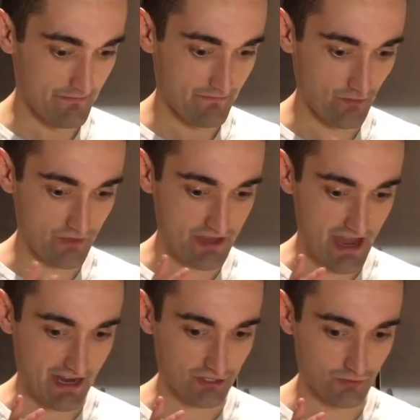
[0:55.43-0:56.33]
For the
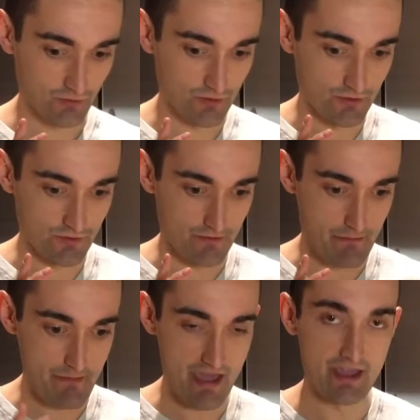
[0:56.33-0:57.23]
actual
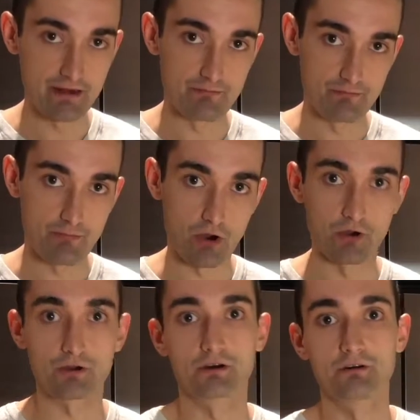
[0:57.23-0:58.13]
main
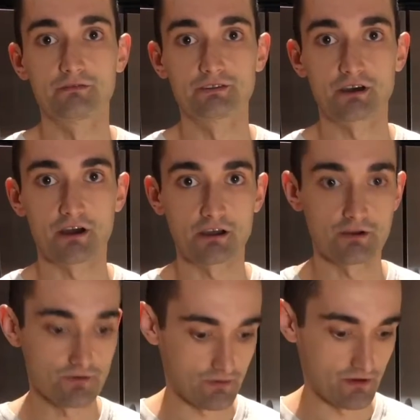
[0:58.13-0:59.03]
part of the
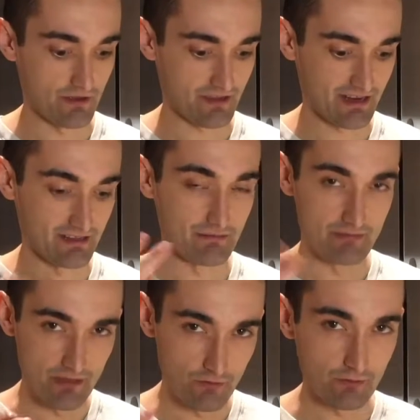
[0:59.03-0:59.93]
taco, kind of the
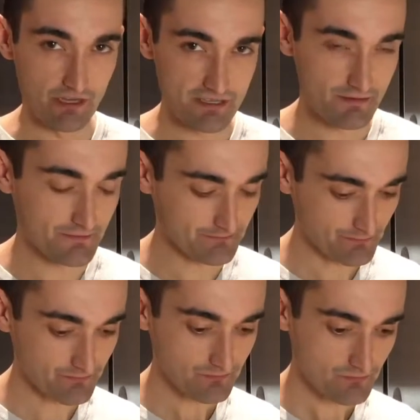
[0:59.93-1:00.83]
meat replacement,
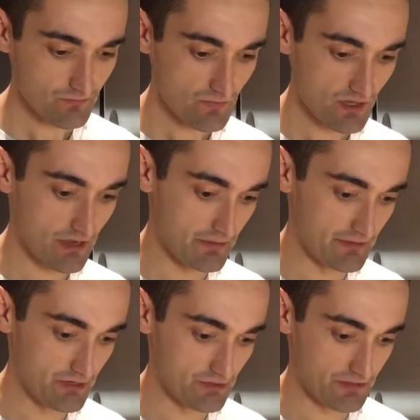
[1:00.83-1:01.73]
I'm going to
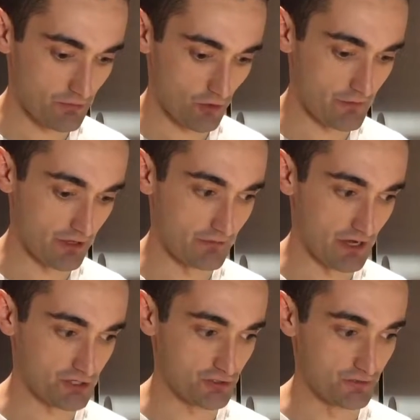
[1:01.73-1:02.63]
be using portobello
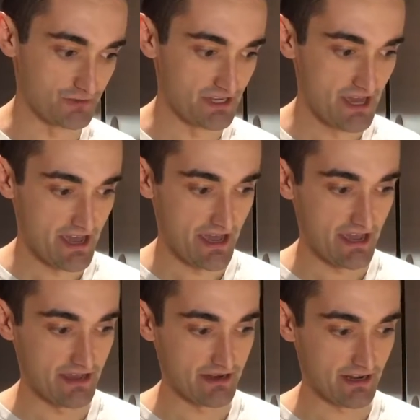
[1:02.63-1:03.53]
mushrooms
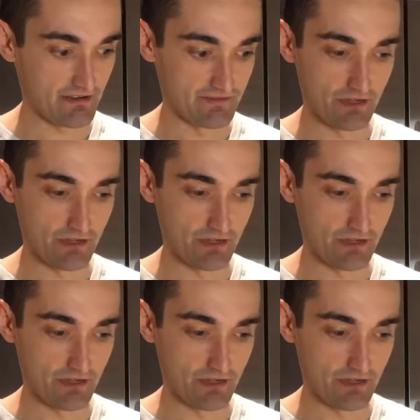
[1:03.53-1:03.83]
and kind of